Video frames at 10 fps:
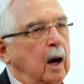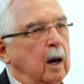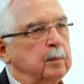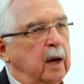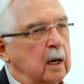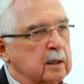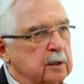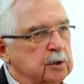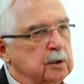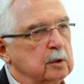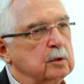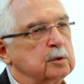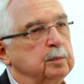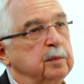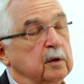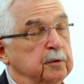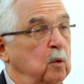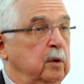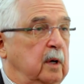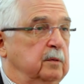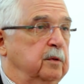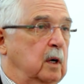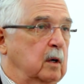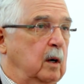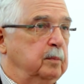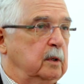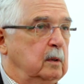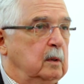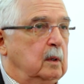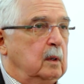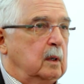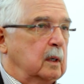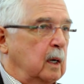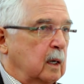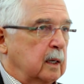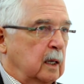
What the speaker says: about issues before they flare up.